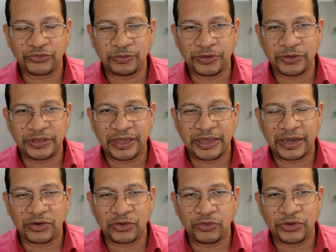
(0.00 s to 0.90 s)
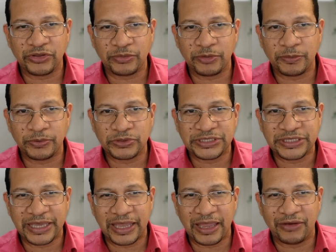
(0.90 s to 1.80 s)
but they are going to be putting
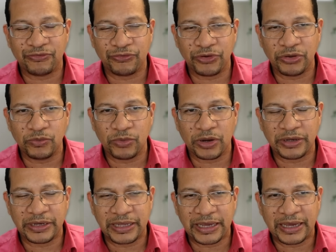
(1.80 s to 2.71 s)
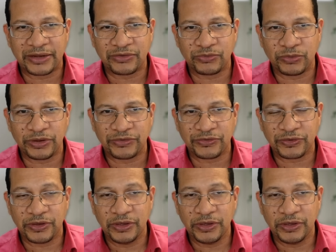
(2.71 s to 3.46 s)
everyone at risk.